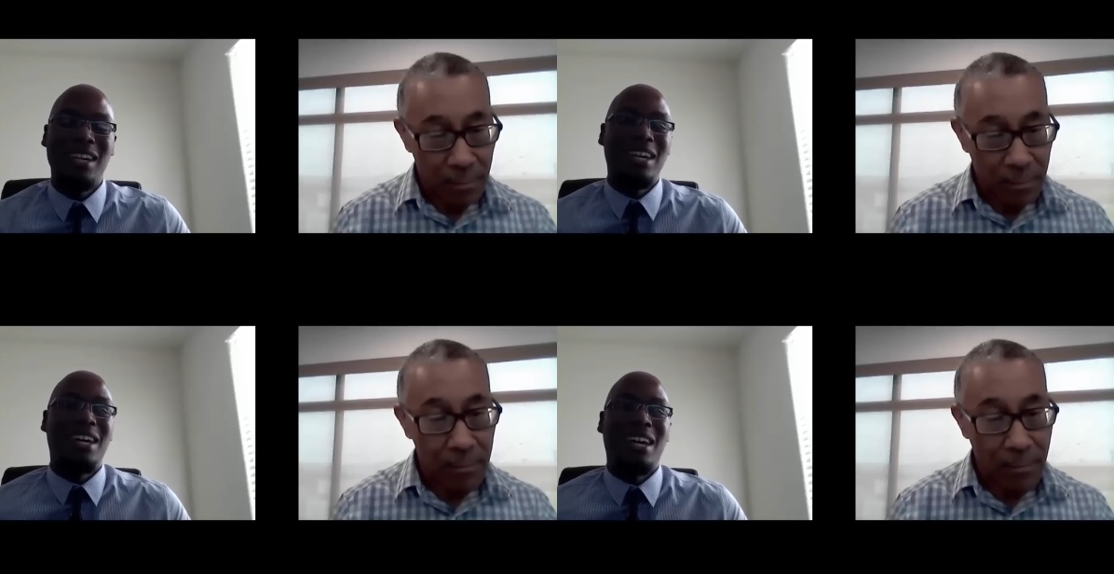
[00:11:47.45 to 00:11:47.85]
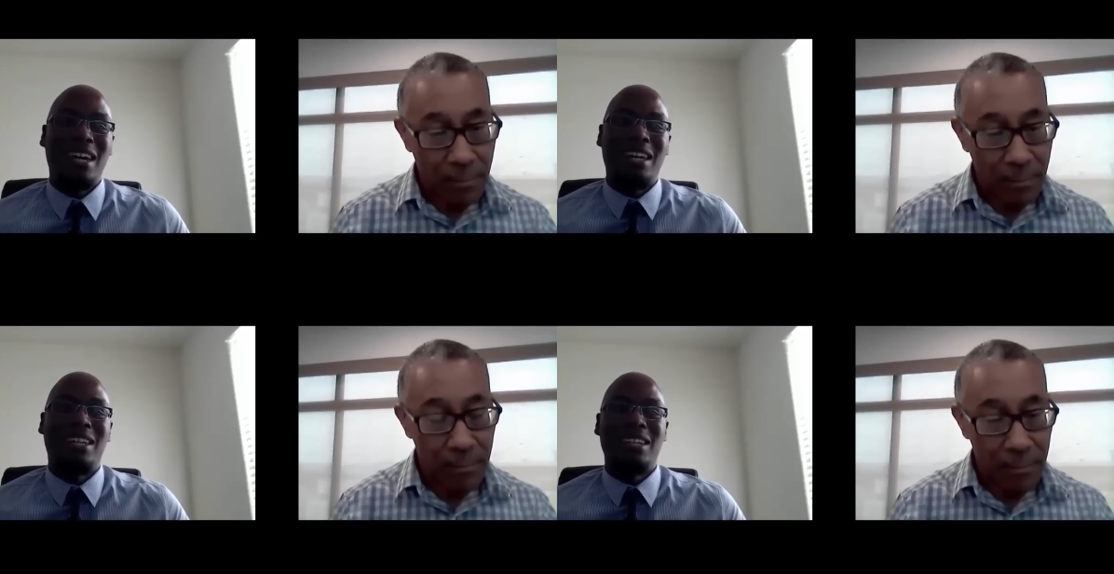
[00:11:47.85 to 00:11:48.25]
Speaker 1: And
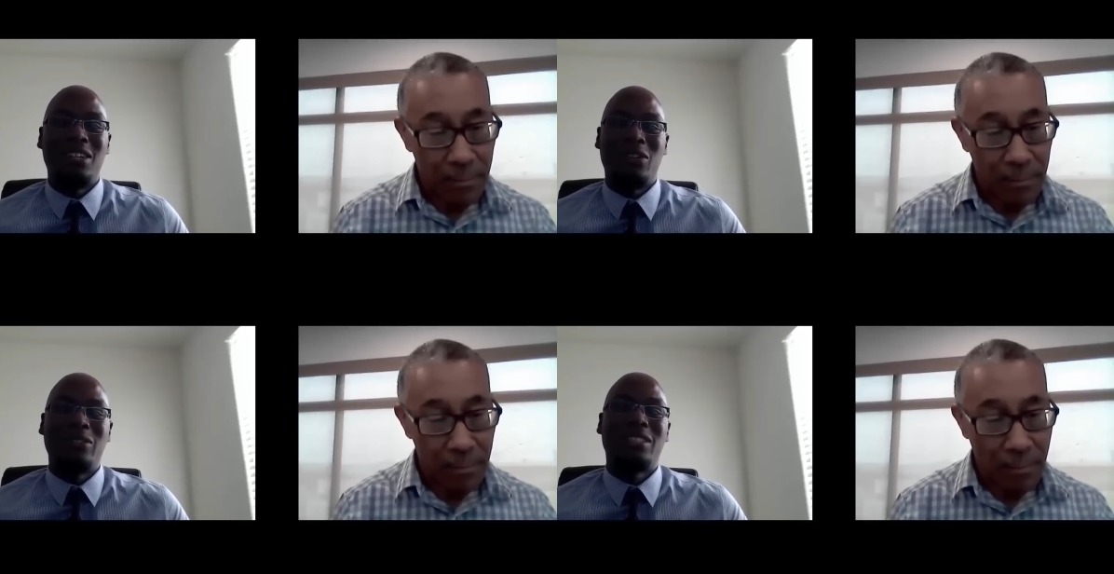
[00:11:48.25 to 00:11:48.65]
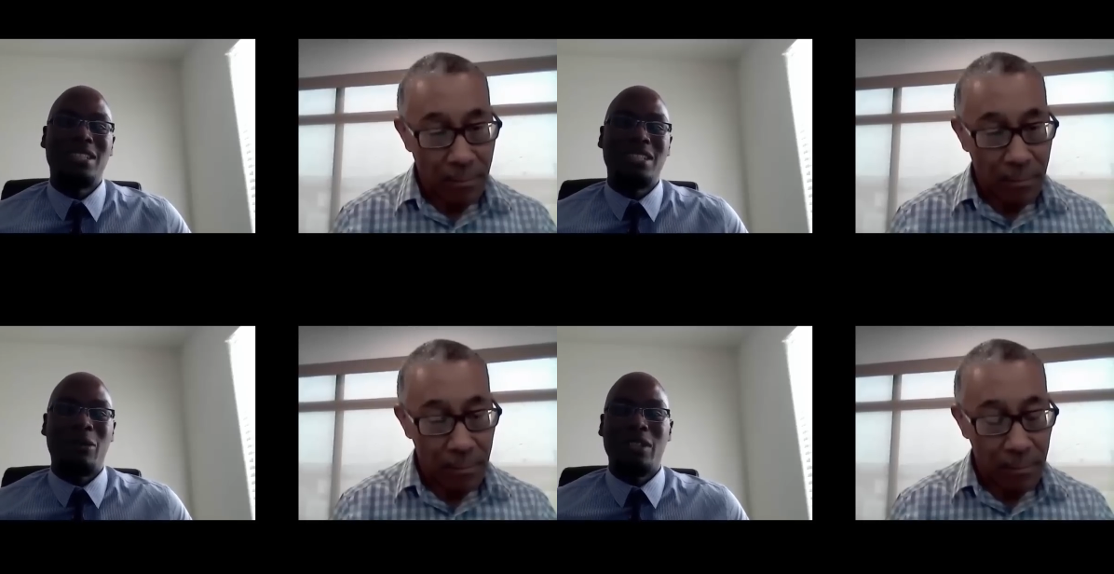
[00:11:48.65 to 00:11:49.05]
you know, since I
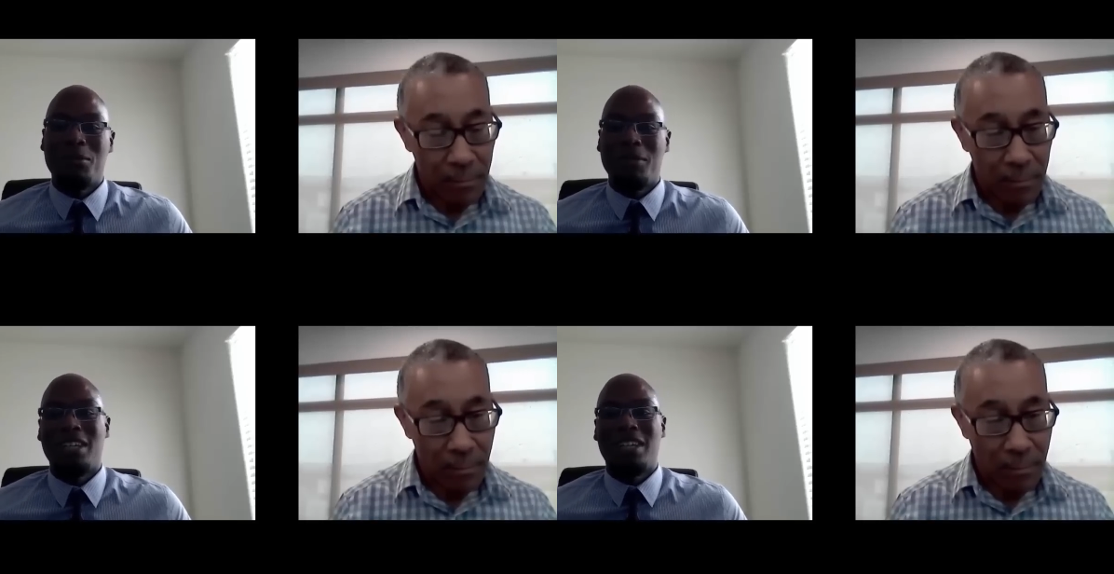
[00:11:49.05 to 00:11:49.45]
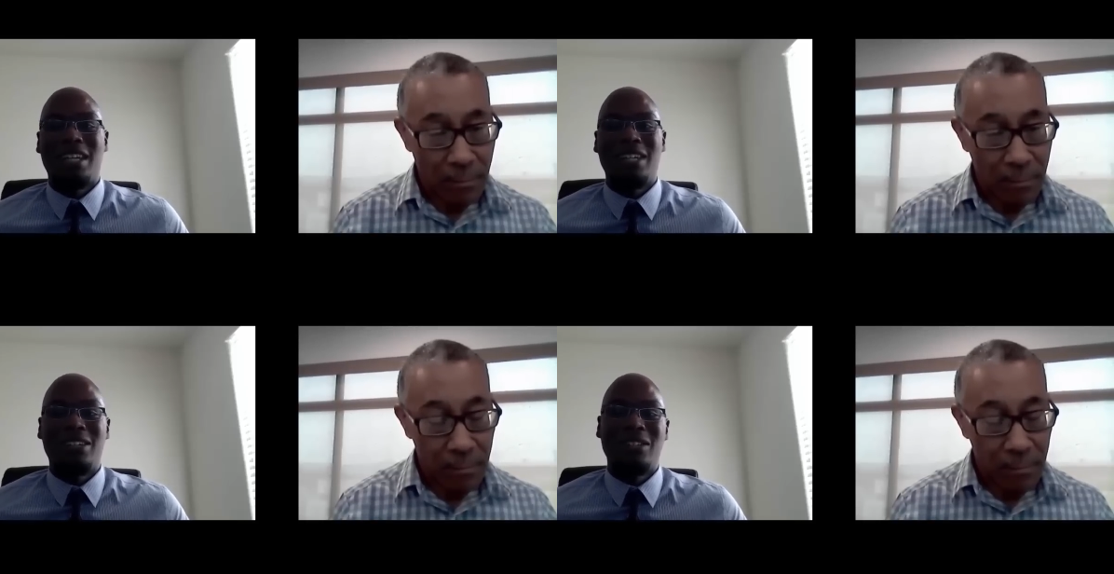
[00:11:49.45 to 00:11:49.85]
was able to get that
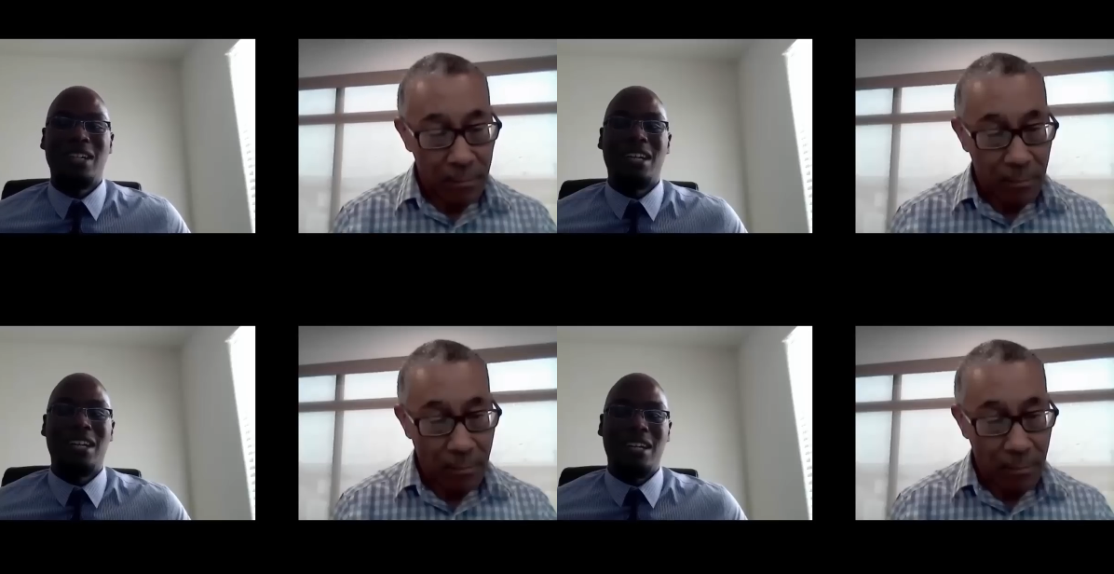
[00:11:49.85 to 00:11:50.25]
deal done and